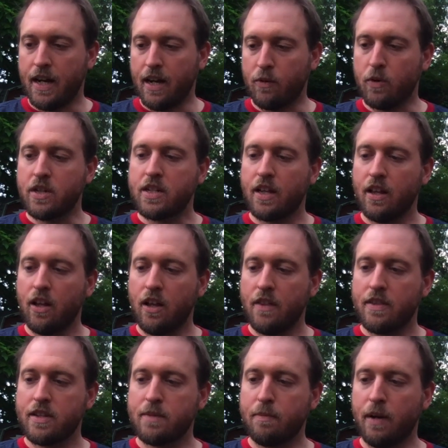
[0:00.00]
retail
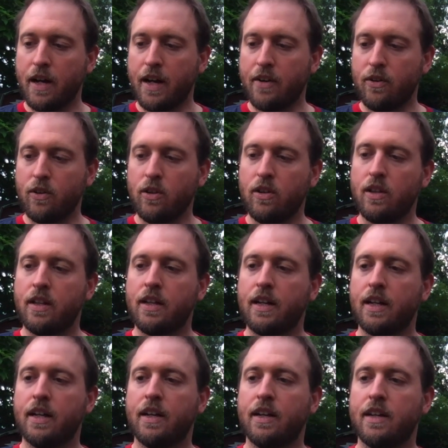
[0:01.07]
on this bottle,
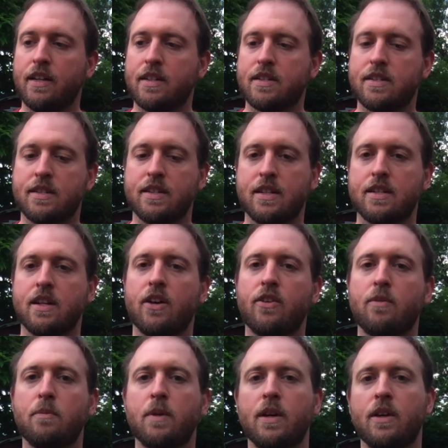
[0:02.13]
it's
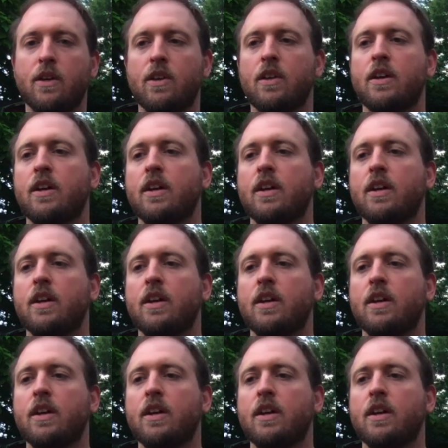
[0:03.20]
100 ml.